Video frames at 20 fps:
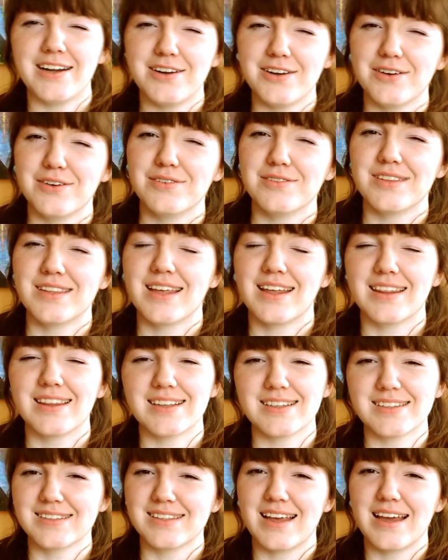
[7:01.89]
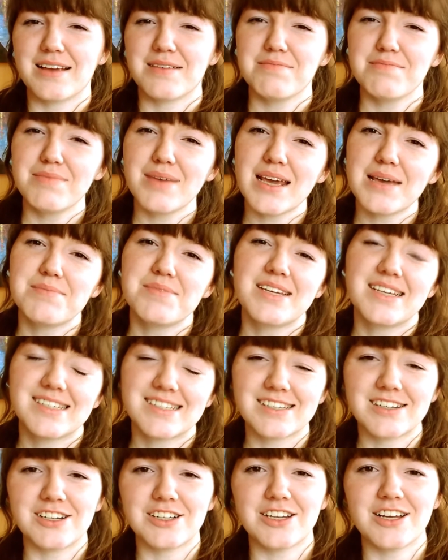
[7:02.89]
know that this maybe
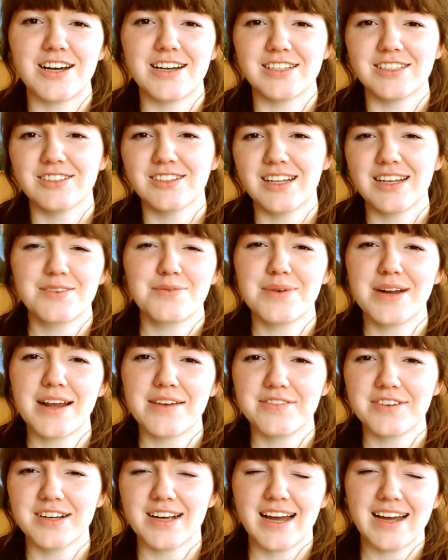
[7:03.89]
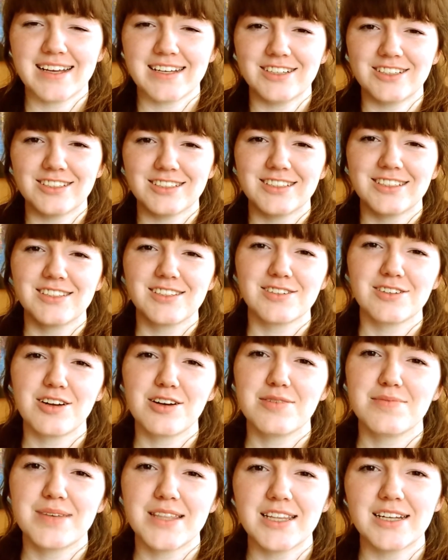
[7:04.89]
isn't a lot and you're like, whatever, I can just throw
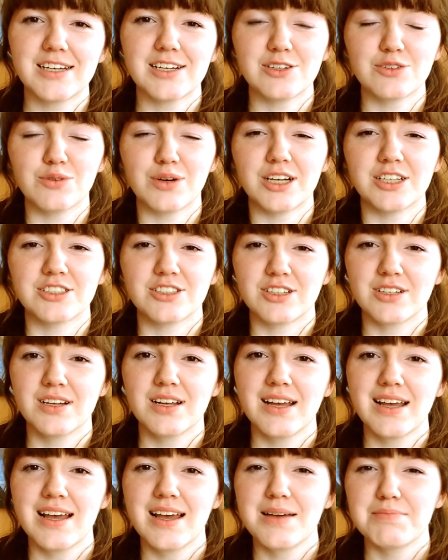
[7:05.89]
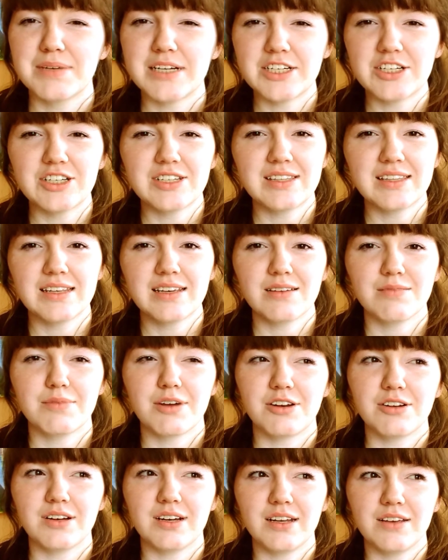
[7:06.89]
them in the dishwasher, but just think
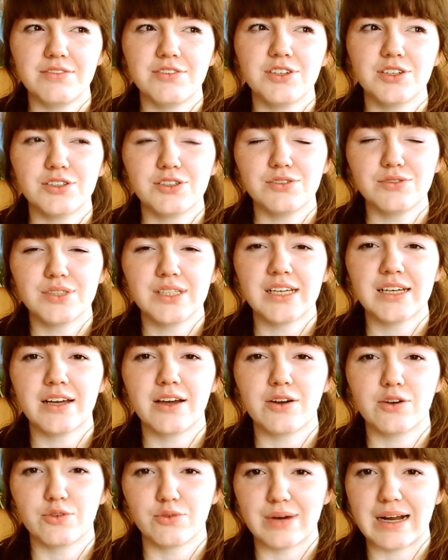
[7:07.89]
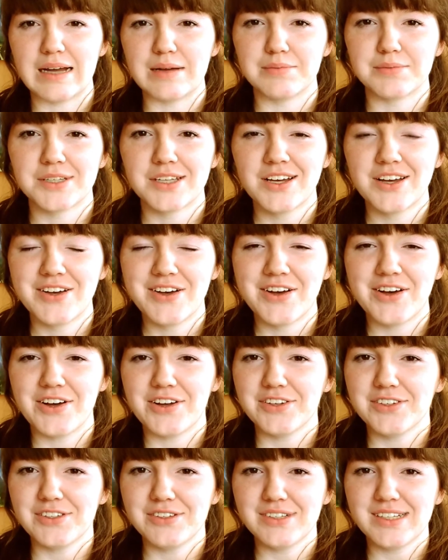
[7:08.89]
about it. If you're using grams,
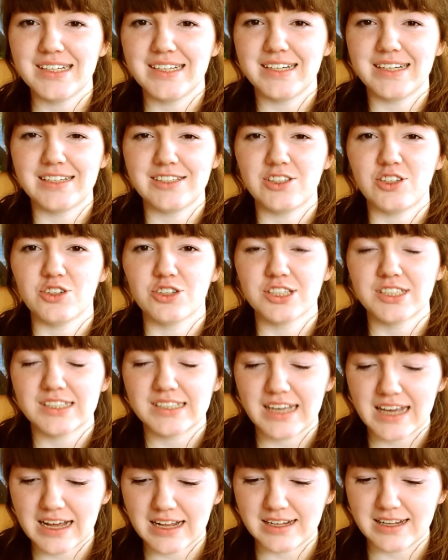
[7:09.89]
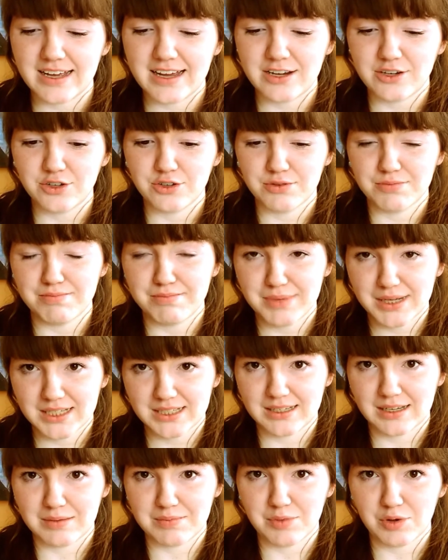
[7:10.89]
all you need is your scale and your
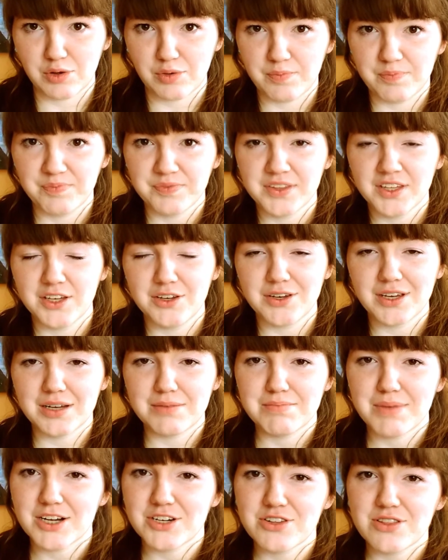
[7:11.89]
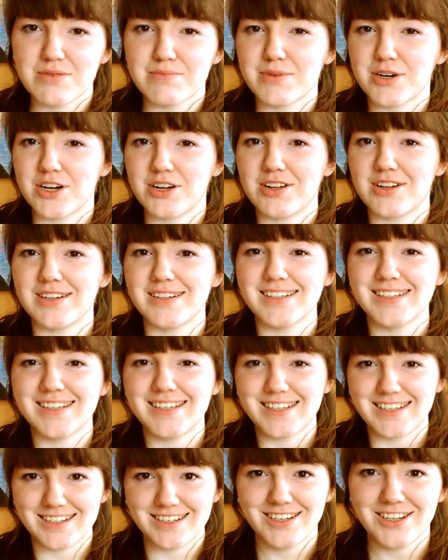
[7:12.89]
mixing bowl. You can measure them all
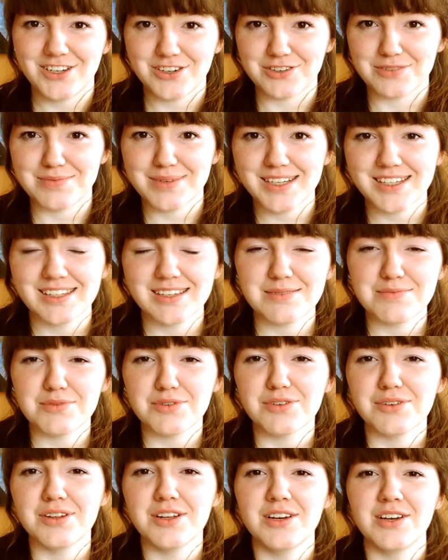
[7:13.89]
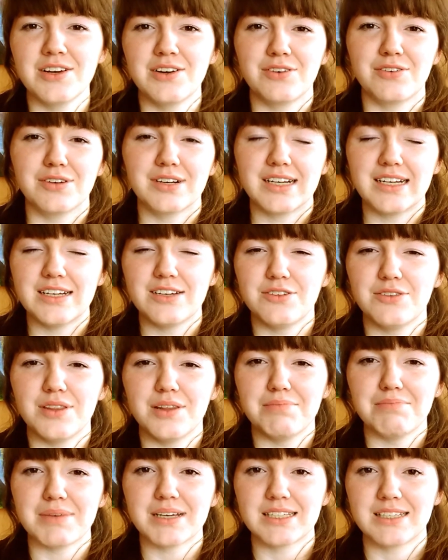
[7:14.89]
into your mixing bowl or into
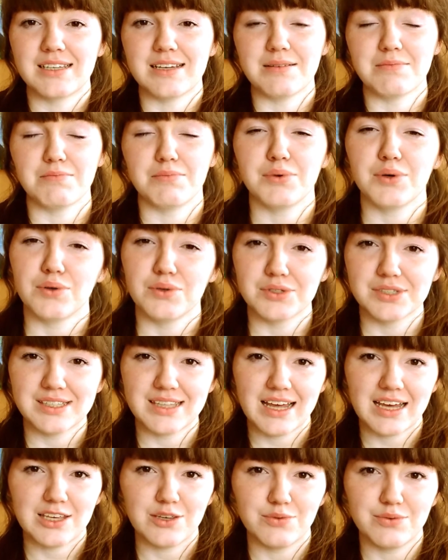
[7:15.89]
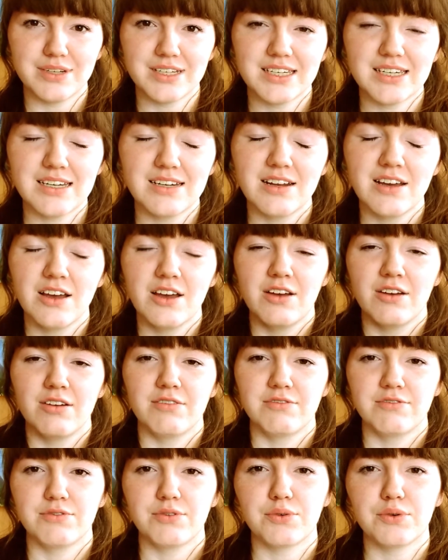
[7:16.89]
the mixing bowls that you will need
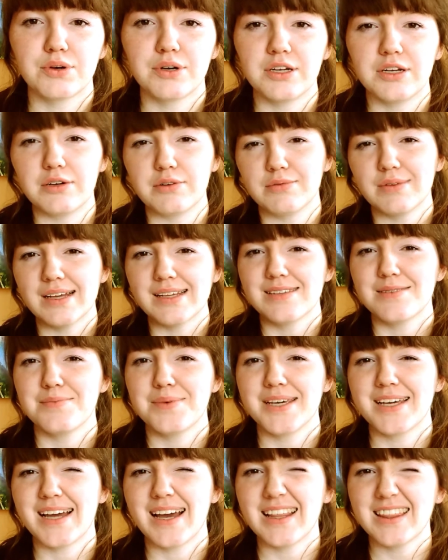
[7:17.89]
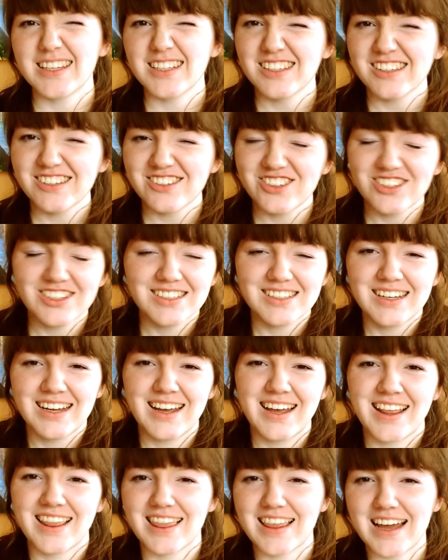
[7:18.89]
for your recipe, and this is just
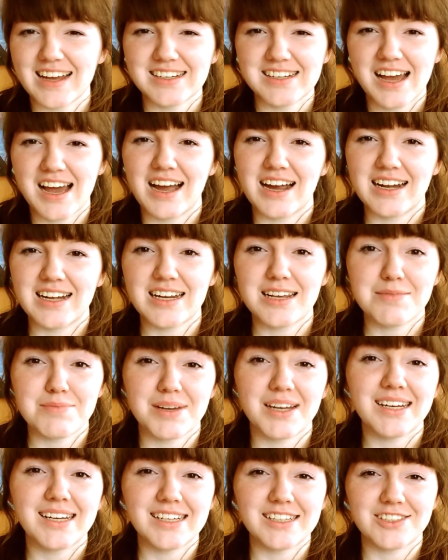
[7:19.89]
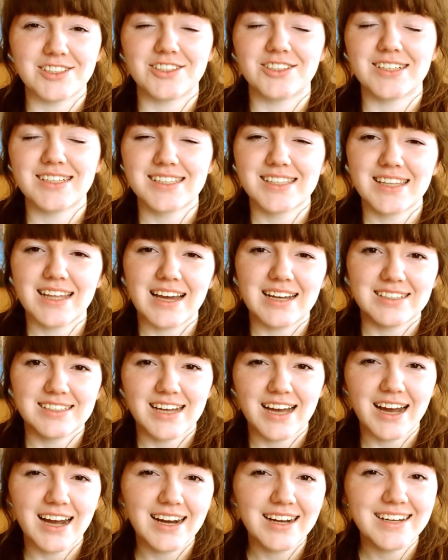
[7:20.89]
that tiny bit easier. It's that
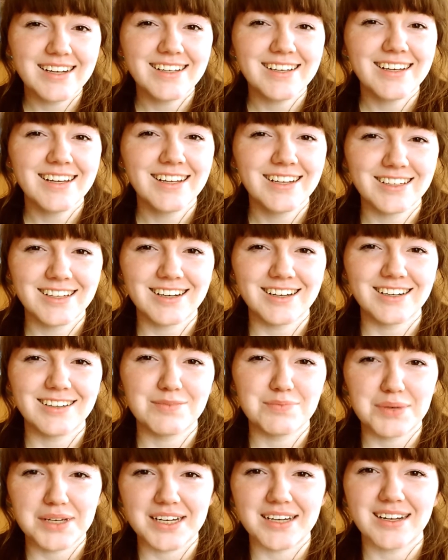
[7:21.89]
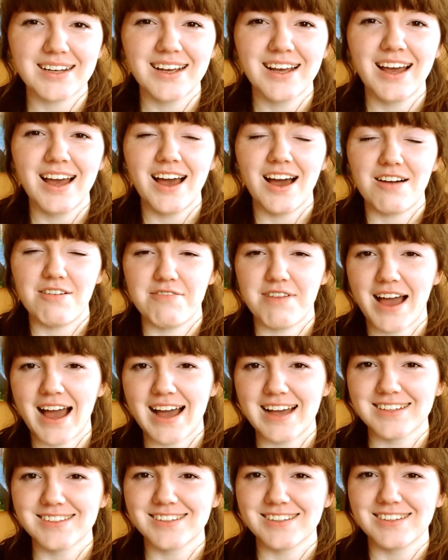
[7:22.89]
tiny little bit of
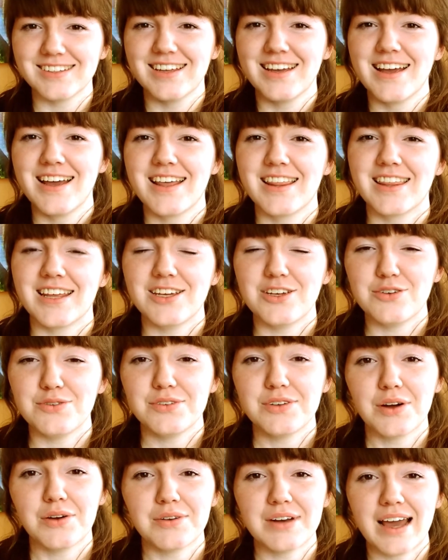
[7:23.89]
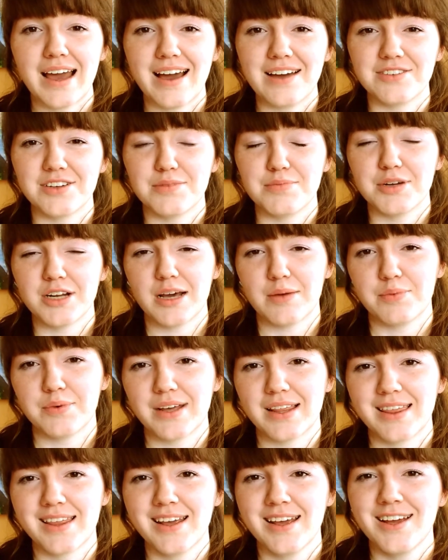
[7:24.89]
hassle that you don't have to put up
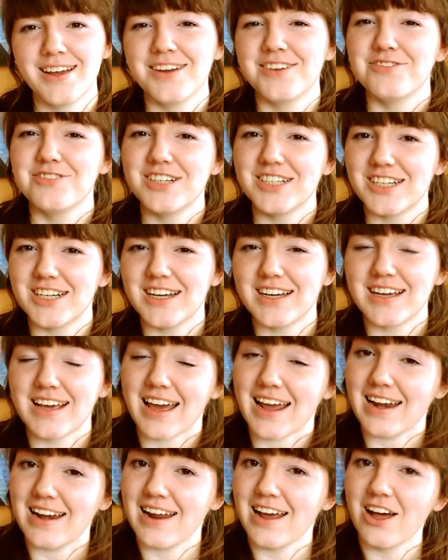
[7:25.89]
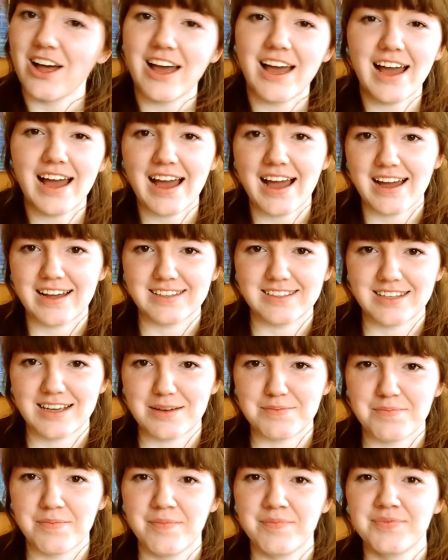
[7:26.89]
with, which again adds
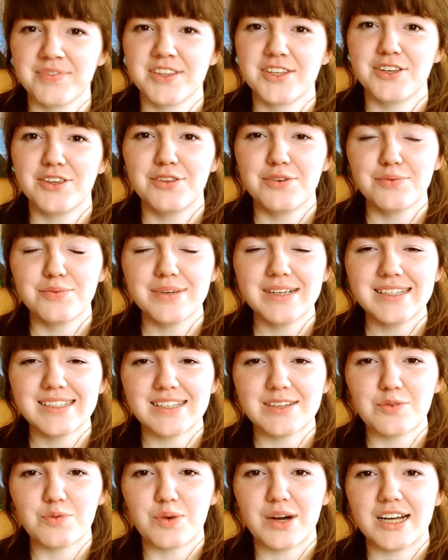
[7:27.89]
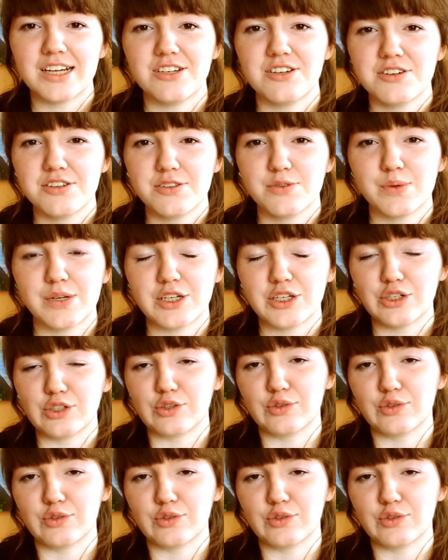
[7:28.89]
up to the reason why you should switch to